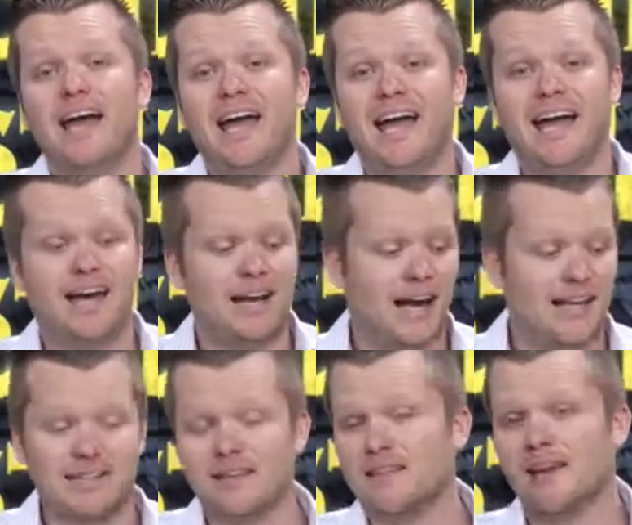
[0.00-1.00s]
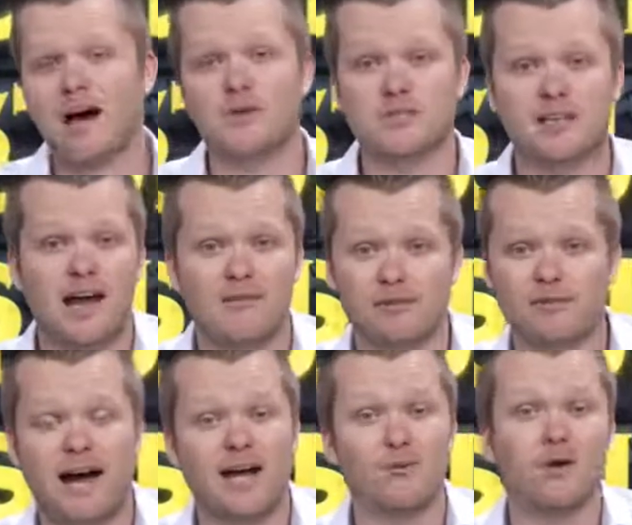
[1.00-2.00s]
And I didn't think I was going to ever
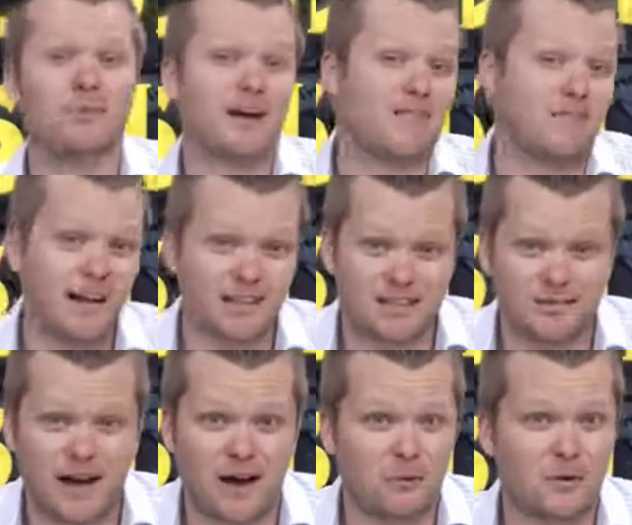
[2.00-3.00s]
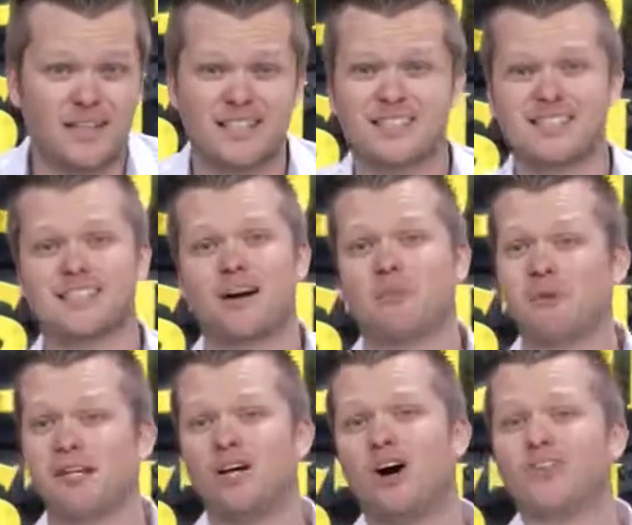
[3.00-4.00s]
find one, but I finally found one. It's this
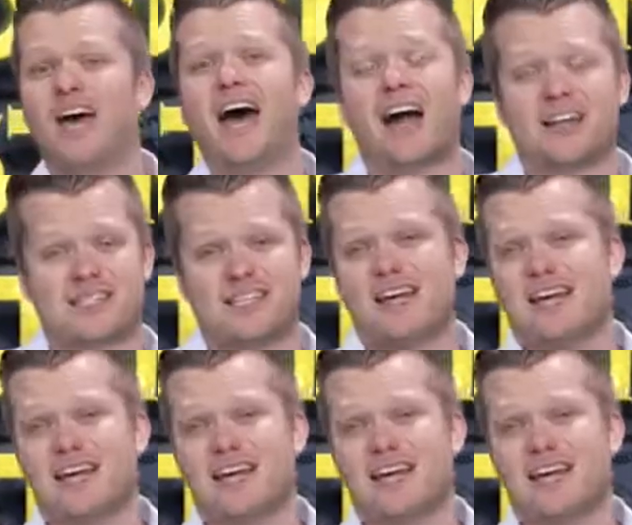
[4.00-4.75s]
company called X.